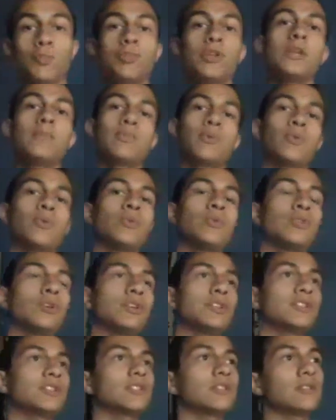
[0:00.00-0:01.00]
Do people
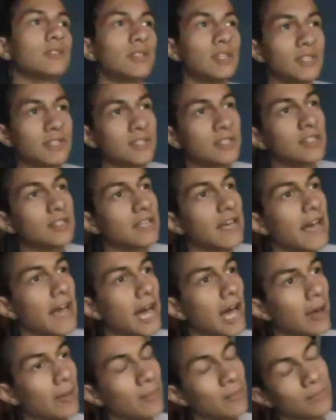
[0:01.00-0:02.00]
still listen
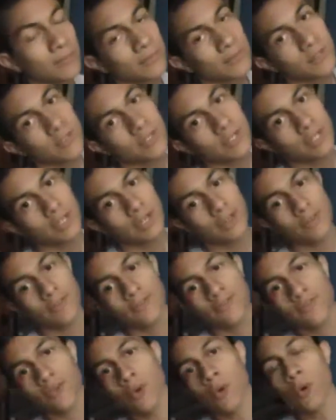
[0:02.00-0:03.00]
to albums
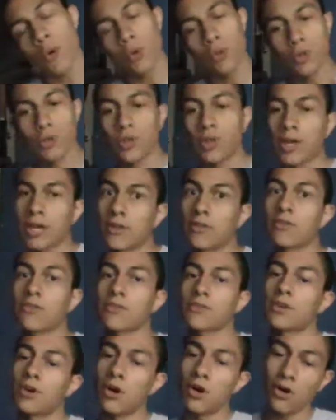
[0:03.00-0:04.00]
full
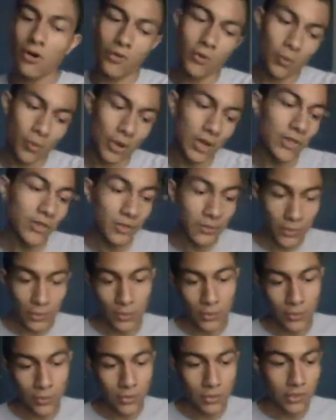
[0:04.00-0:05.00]
length, all the way
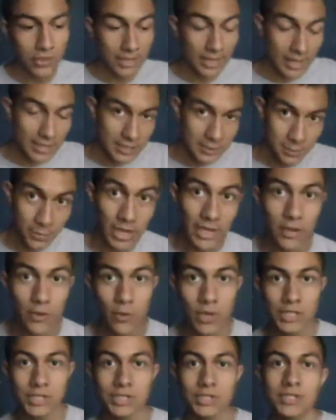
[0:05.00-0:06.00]
through? That's my
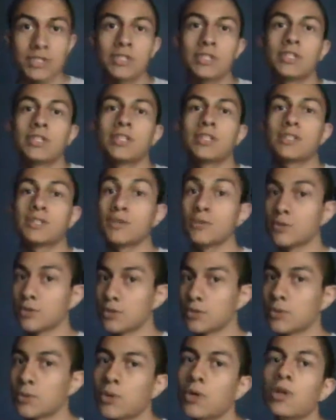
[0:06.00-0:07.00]
question to
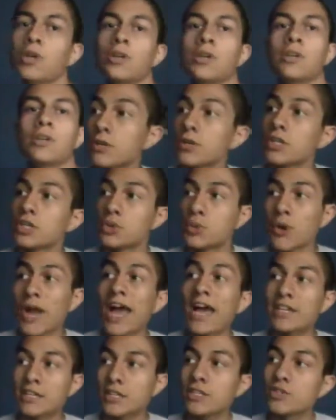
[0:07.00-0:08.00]
you.
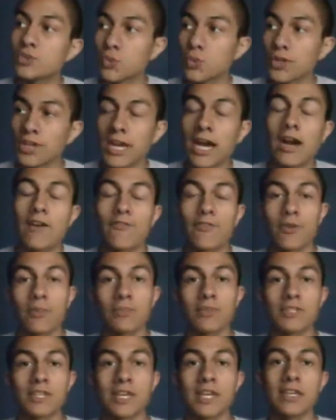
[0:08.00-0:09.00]
You add into account
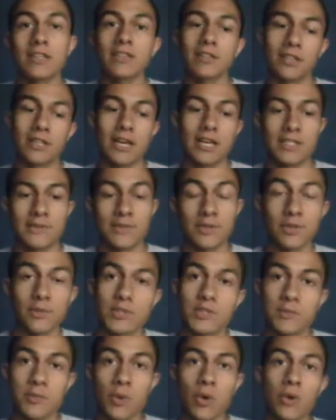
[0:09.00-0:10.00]
from, say, the last
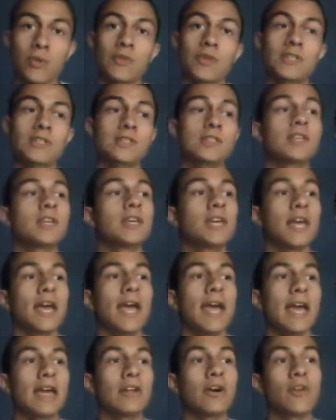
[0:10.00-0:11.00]
video was Spoiledness
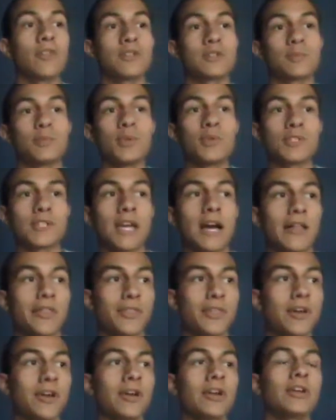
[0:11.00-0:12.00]
and all this music
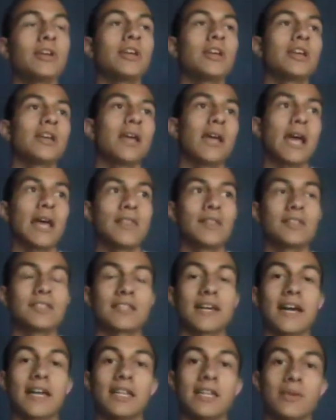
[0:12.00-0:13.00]
out there, and
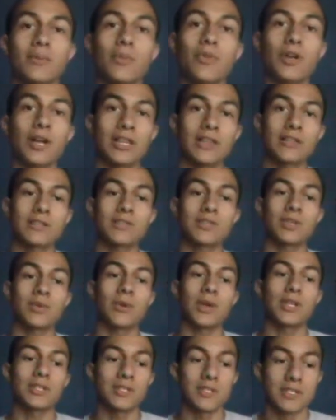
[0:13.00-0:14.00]
then tied in with like this
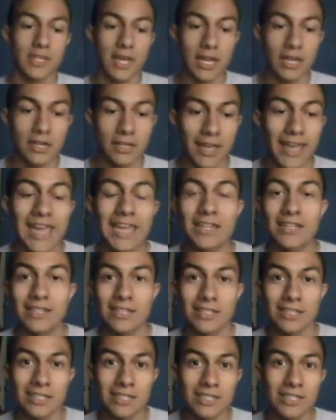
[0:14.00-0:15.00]
generation's kind of
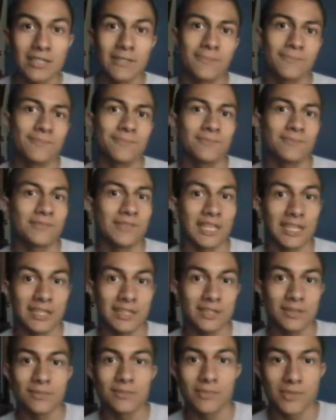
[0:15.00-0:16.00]
ADD
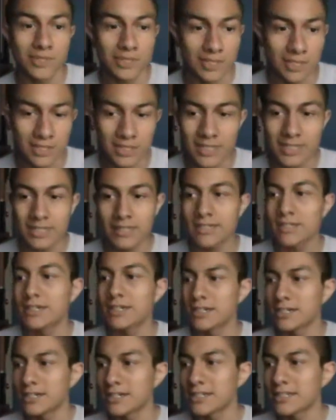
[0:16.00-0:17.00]
isms and
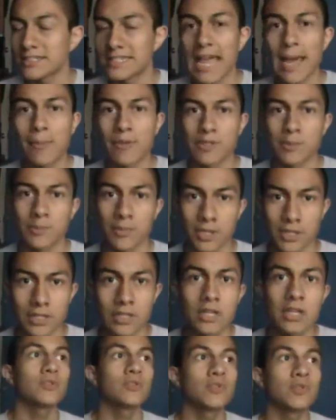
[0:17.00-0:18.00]

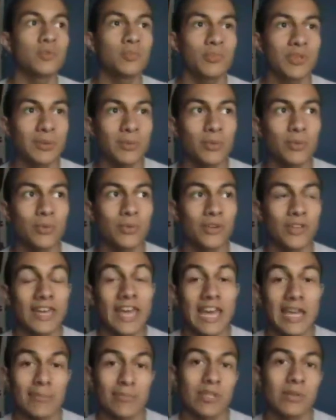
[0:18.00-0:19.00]
establishment.
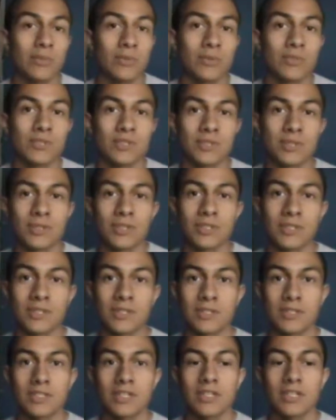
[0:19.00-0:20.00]
Can people still
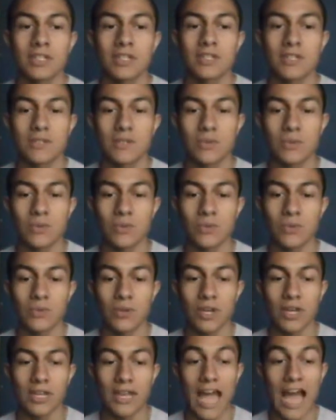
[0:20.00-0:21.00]
listen
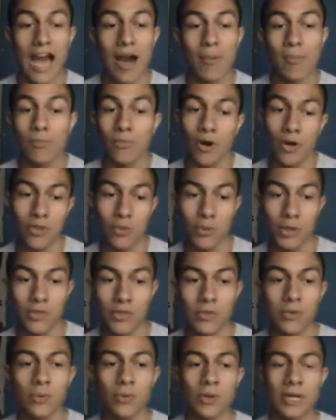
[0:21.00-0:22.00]
to an album all the way
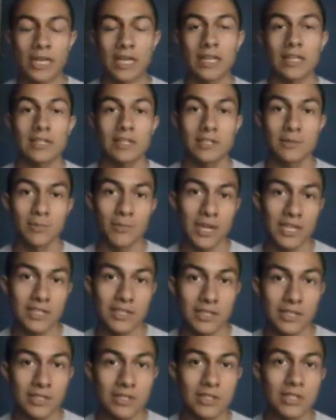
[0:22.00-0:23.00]
through and get its
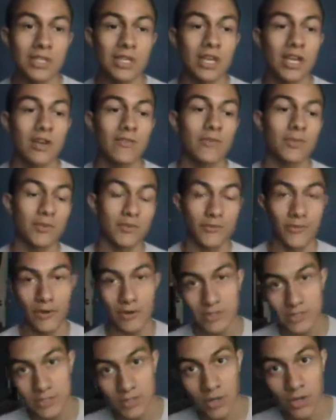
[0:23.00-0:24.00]
message from the
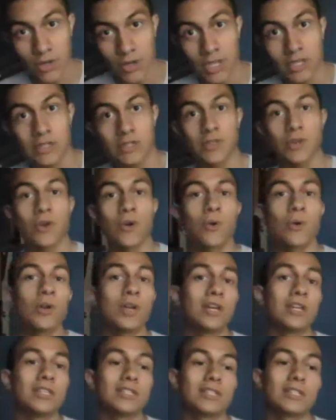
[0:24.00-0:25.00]
first song intro
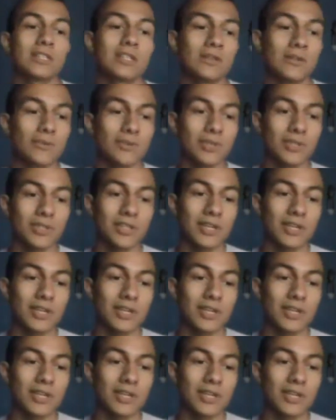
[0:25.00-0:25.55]
to the